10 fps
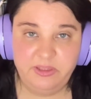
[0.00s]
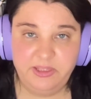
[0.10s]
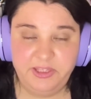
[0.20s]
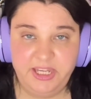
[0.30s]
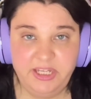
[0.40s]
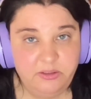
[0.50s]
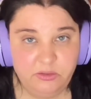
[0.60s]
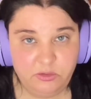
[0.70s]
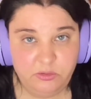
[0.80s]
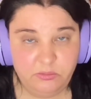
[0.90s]
they
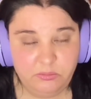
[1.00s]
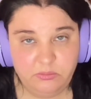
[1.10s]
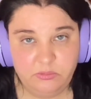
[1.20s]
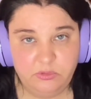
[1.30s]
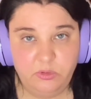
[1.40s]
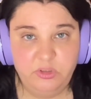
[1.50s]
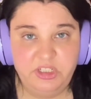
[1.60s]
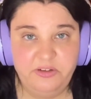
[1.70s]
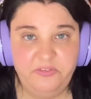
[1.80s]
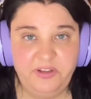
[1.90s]
don't
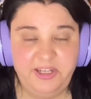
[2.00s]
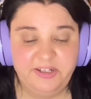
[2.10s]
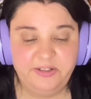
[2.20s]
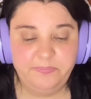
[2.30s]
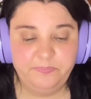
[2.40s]
shift here.